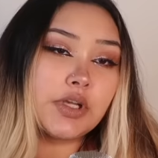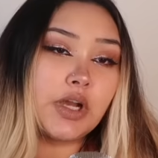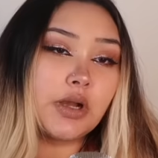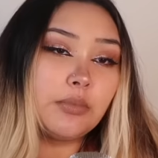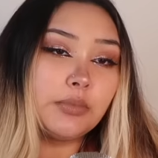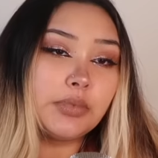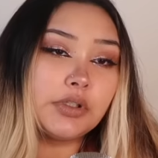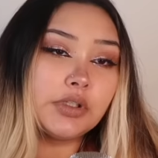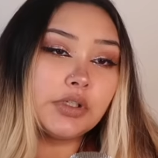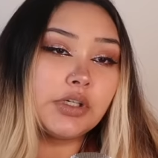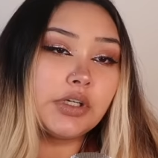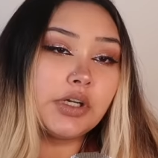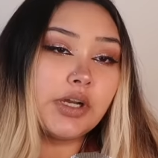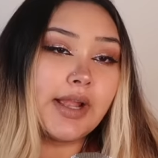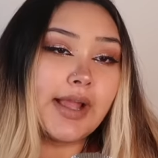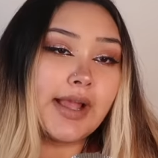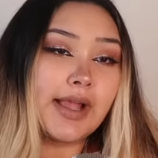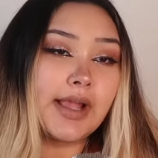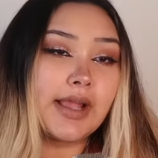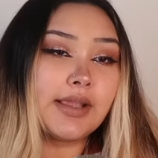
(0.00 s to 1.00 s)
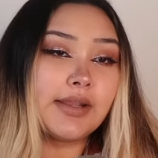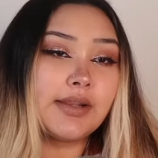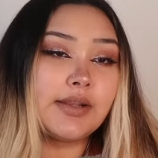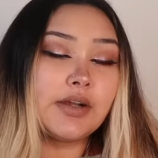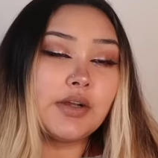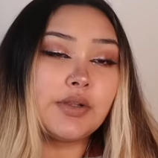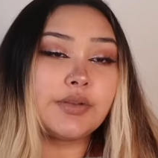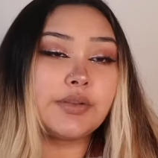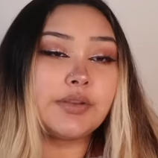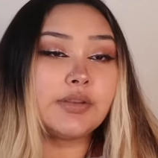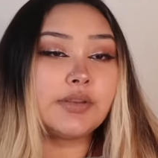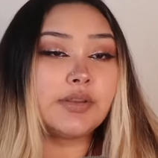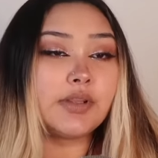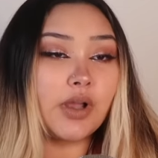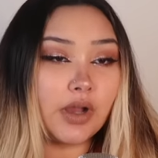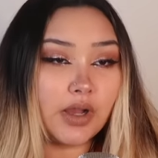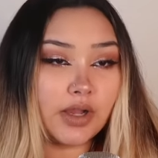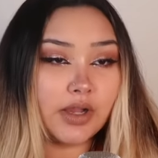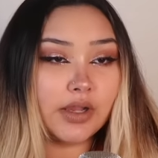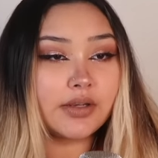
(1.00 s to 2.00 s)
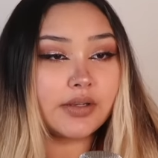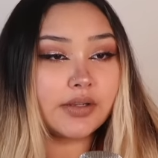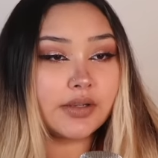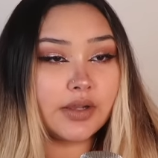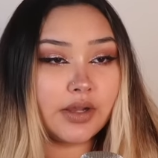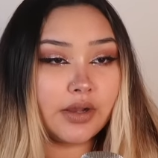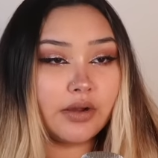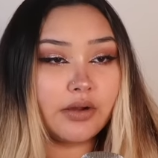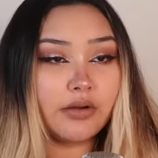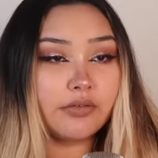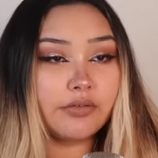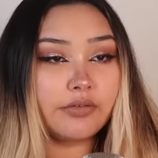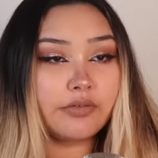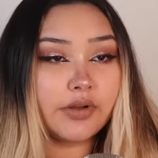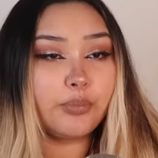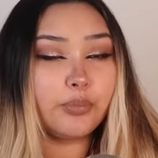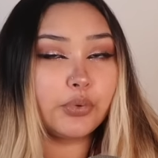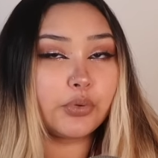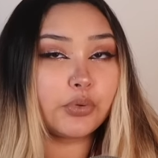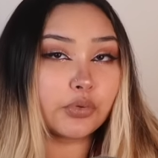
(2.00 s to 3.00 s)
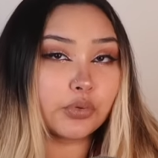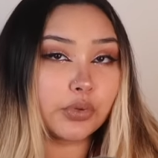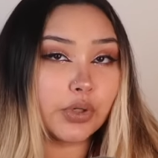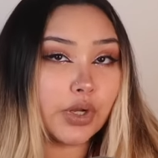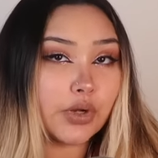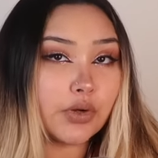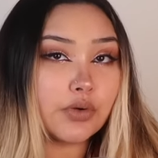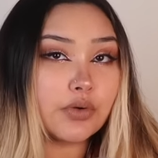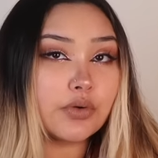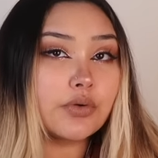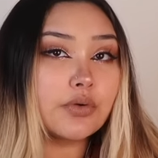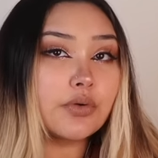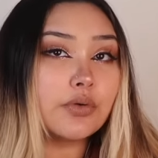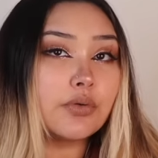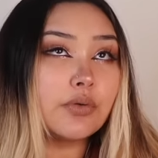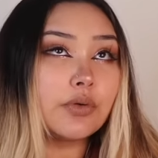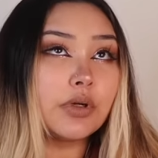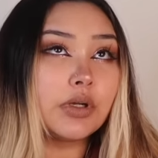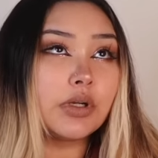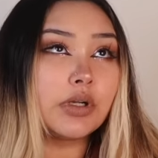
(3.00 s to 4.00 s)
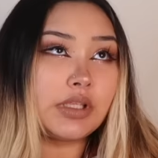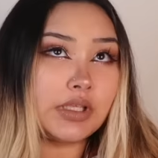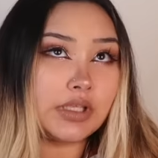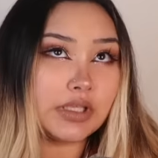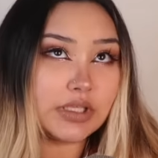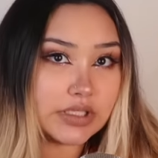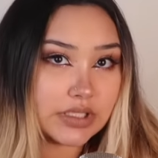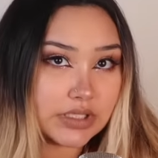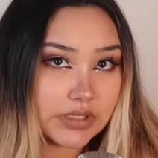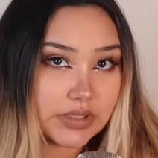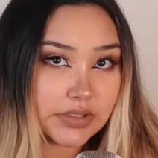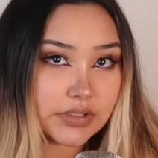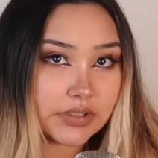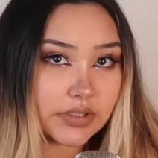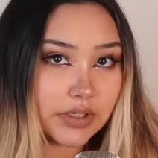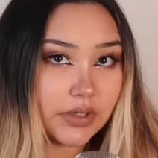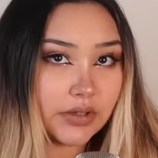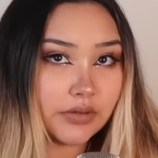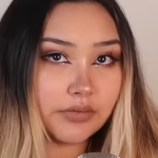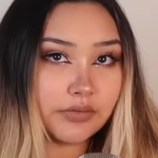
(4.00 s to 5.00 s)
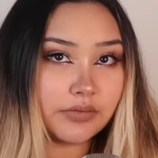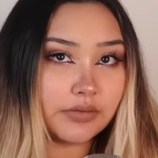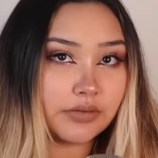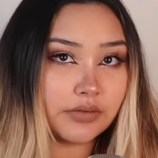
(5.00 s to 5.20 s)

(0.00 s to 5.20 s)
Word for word: Tumblr had a lot of pro E D stuff.